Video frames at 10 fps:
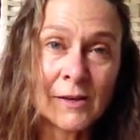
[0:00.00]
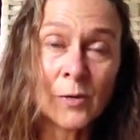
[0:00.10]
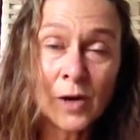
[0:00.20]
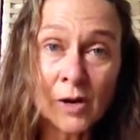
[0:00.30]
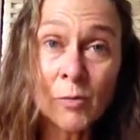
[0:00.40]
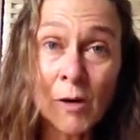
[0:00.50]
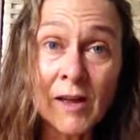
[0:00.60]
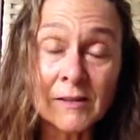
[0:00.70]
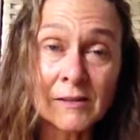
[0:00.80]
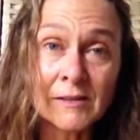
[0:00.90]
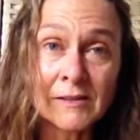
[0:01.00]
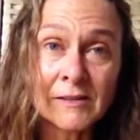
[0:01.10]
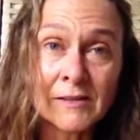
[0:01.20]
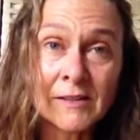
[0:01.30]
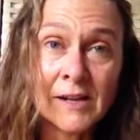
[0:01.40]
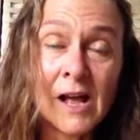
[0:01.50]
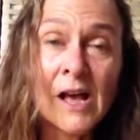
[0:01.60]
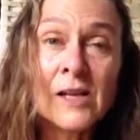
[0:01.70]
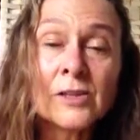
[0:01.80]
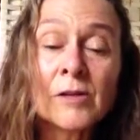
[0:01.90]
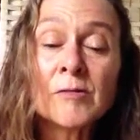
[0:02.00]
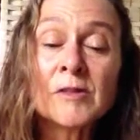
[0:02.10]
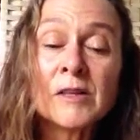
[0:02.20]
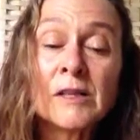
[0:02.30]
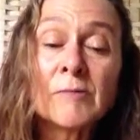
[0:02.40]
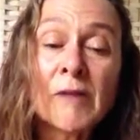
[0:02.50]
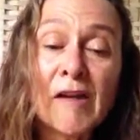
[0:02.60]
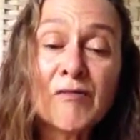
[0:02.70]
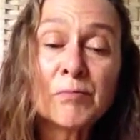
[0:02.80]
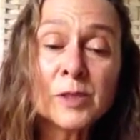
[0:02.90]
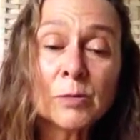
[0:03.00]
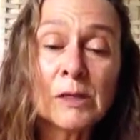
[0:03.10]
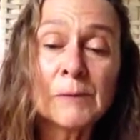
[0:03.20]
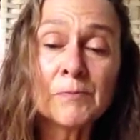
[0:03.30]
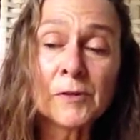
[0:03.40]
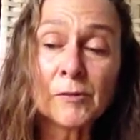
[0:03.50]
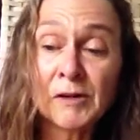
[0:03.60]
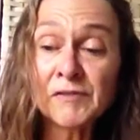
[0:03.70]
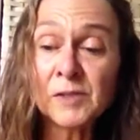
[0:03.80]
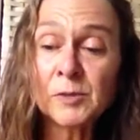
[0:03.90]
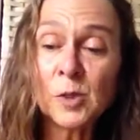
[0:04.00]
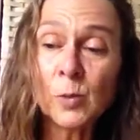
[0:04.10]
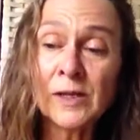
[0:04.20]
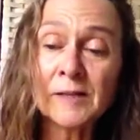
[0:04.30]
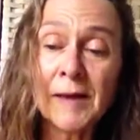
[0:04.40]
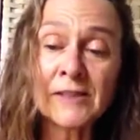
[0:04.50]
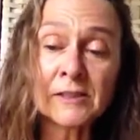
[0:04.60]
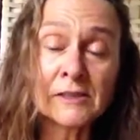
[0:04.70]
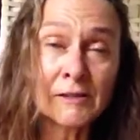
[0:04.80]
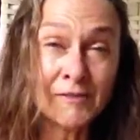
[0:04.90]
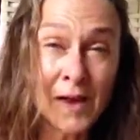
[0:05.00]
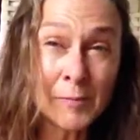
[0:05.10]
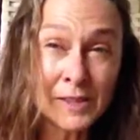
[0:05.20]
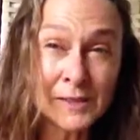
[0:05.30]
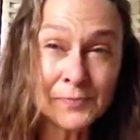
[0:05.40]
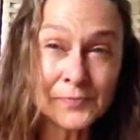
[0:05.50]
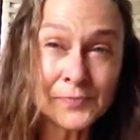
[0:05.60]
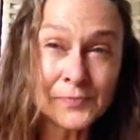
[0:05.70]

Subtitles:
We are one. So the rift between masculine and feminine